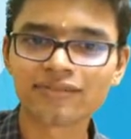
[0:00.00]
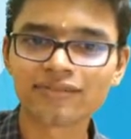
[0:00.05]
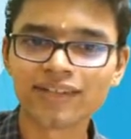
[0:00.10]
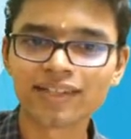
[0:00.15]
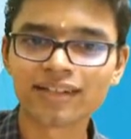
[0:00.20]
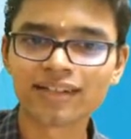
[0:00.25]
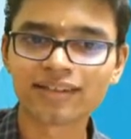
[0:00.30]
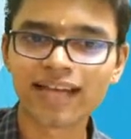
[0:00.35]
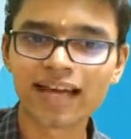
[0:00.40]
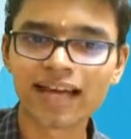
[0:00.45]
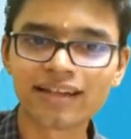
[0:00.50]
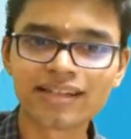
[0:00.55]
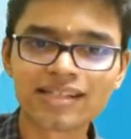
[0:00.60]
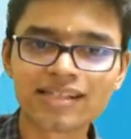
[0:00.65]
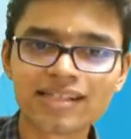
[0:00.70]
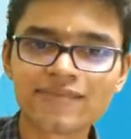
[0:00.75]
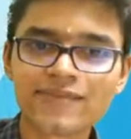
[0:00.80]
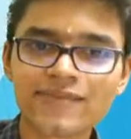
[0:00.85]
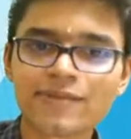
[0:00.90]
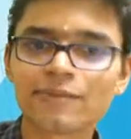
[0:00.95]
whether that is
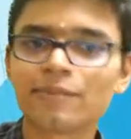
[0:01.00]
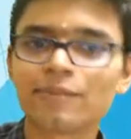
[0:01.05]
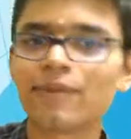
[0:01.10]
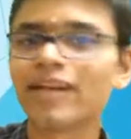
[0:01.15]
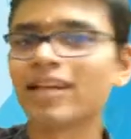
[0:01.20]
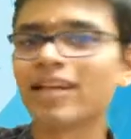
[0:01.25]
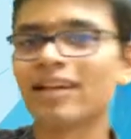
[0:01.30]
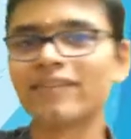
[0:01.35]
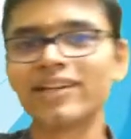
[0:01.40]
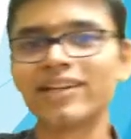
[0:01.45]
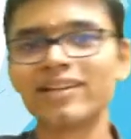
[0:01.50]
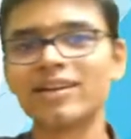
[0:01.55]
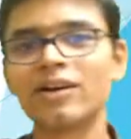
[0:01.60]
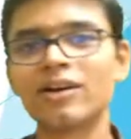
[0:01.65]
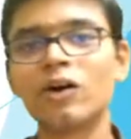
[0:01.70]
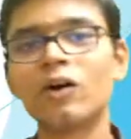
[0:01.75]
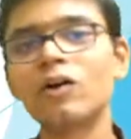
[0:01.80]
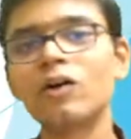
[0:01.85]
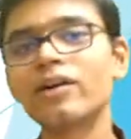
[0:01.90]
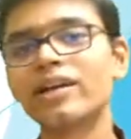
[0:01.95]
divisible by 11
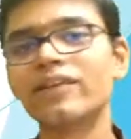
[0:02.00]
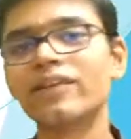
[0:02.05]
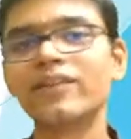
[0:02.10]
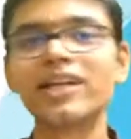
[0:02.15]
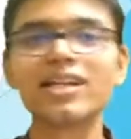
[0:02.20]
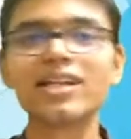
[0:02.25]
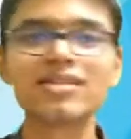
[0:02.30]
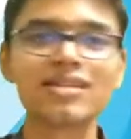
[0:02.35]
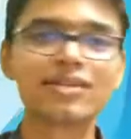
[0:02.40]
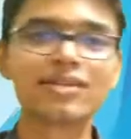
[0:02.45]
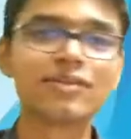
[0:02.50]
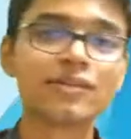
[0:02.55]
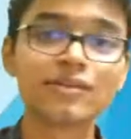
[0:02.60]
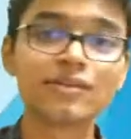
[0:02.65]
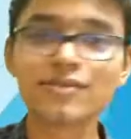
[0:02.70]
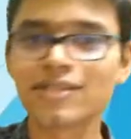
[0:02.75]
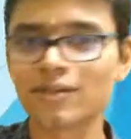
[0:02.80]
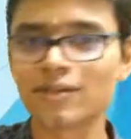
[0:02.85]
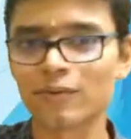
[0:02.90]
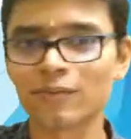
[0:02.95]
or if it is equal to
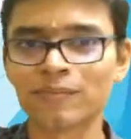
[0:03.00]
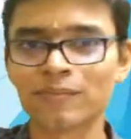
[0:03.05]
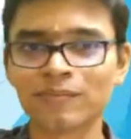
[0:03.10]
0.